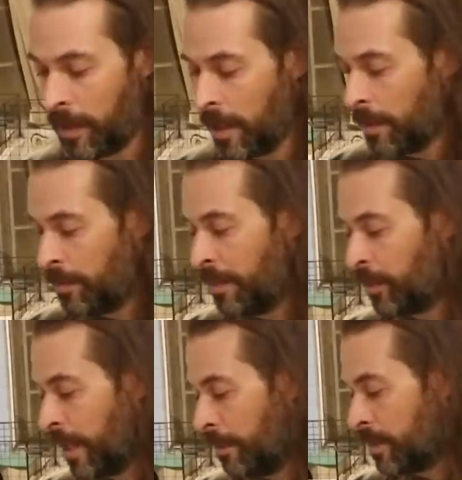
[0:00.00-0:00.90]
him
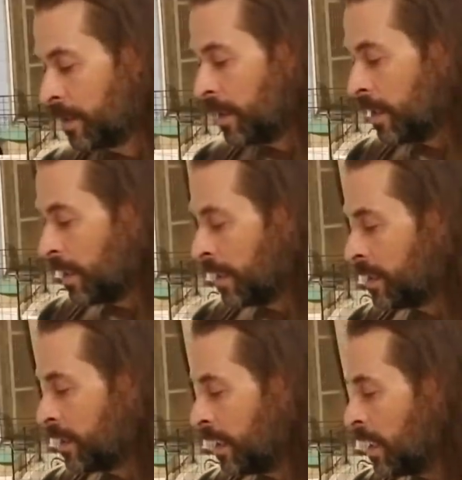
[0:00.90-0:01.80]
people names.
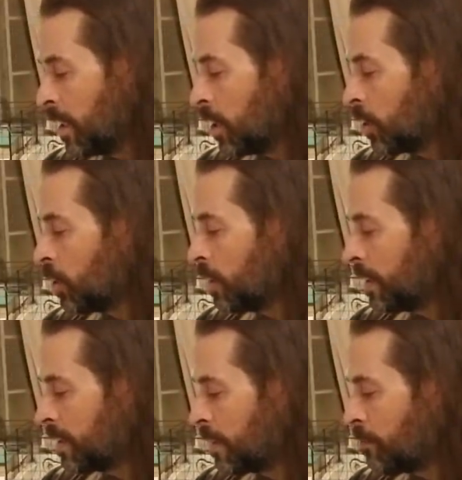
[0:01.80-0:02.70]
Let's see.
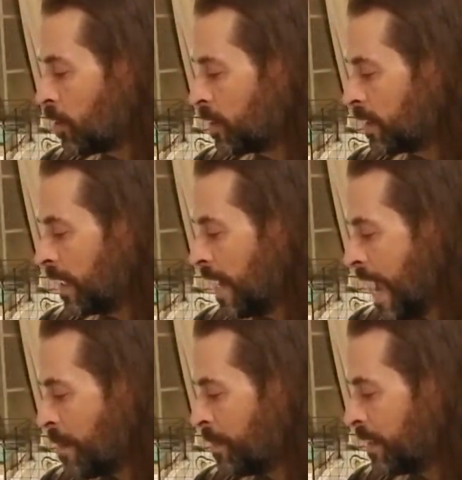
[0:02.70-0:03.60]
Goodness and Mercy,
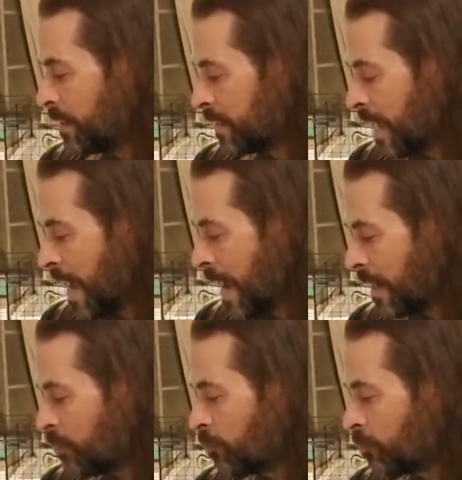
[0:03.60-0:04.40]
Happy and Sad,